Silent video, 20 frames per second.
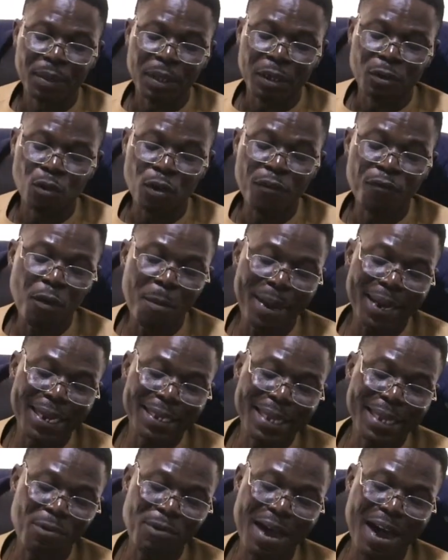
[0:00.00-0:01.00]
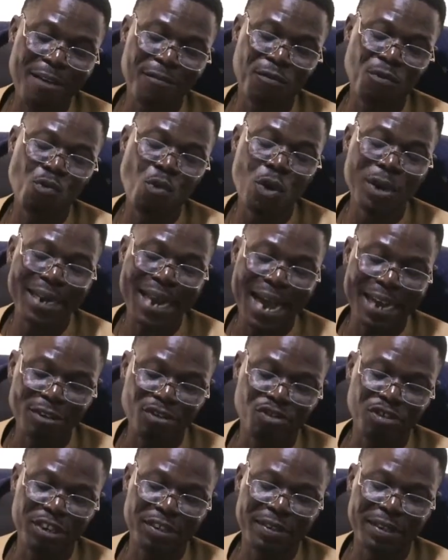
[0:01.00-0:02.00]
So informal letter will have one
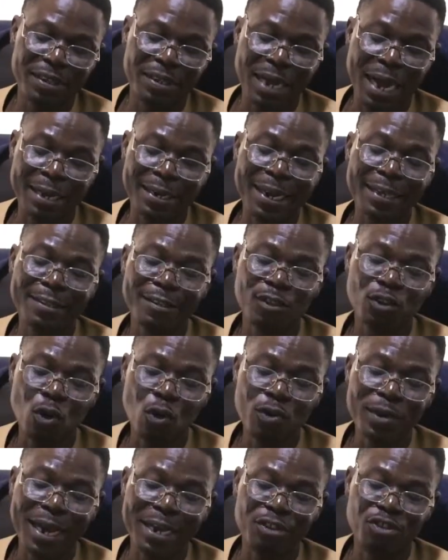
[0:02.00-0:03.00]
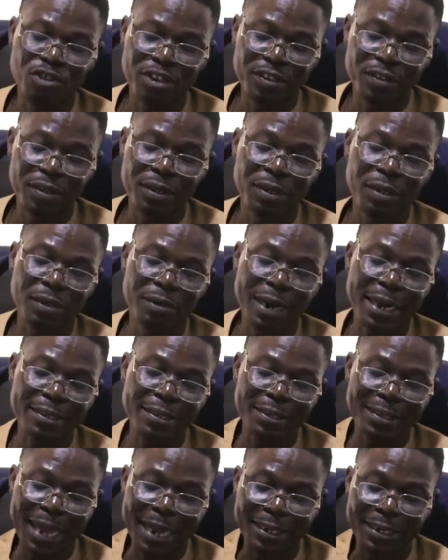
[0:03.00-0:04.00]
address, and that is your own address. Write
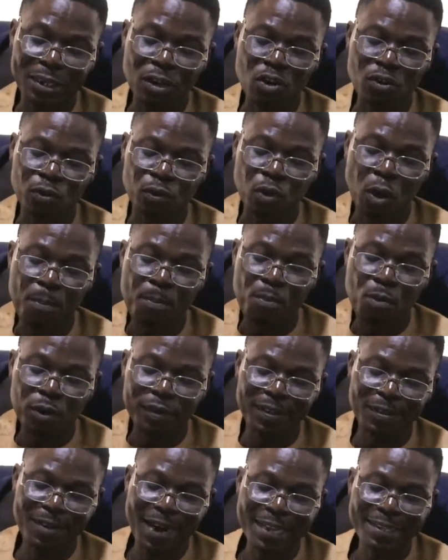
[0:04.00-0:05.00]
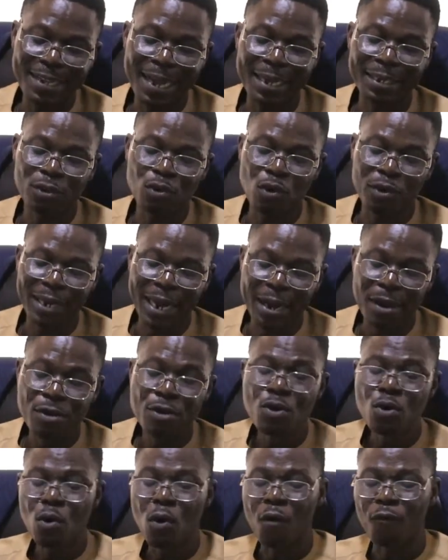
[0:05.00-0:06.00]
it at the topmost right hand corner
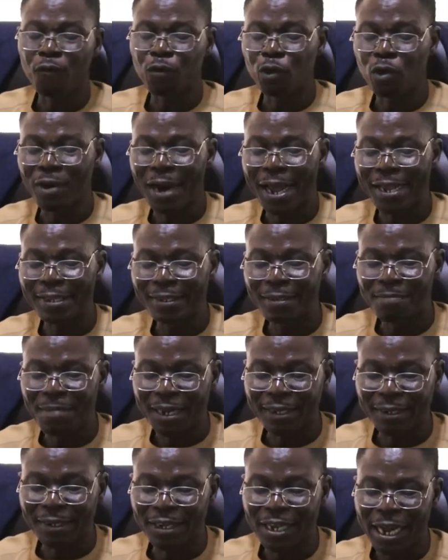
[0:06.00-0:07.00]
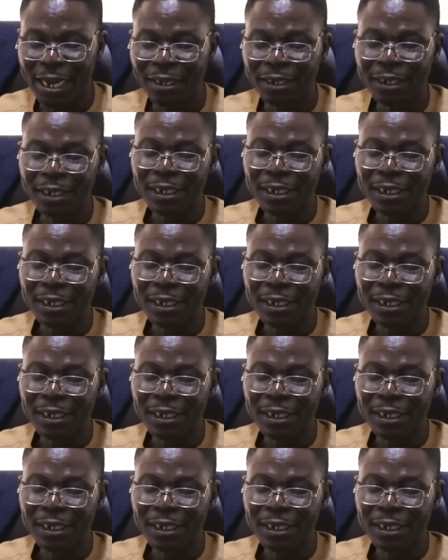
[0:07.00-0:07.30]
of your writing material.